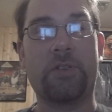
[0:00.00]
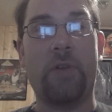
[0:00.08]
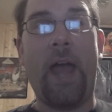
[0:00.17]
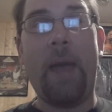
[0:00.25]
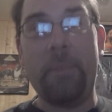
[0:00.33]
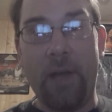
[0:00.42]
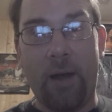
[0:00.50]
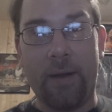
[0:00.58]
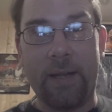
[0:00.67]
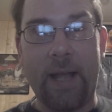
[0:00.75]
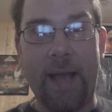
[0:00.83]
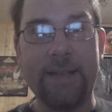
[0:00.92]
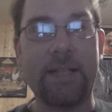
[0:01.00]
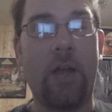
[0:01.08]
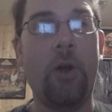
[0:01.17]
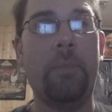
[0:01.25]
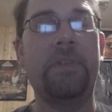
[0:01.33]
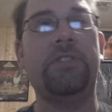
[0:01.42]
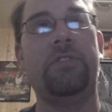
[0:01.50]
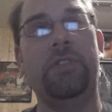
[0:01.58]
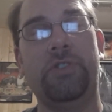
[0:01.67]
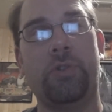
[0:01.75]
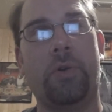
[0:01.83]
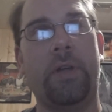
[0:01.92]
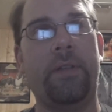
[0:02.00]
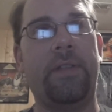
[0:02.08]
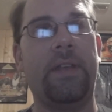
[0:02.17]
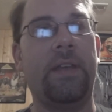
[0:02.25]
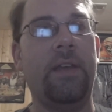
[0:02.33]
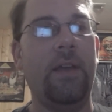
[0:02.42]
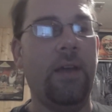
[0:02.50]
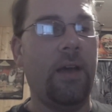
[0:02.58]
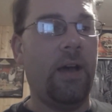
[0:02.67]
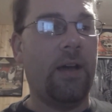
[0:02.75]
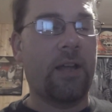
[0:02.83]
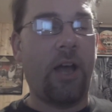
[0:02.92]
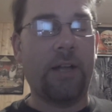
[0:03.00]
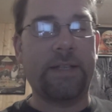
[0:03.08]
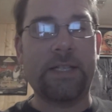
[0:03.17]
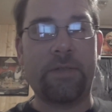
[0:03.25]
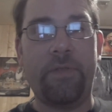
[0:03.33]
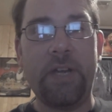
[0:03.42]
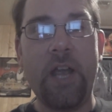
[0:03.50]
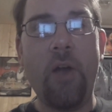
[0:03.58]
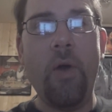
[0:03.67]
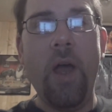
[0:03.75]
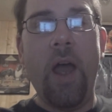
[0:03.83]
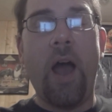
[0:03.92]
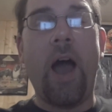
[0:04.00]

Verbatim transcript: So happy haunting, guys. I hope that you enjoy the contest video.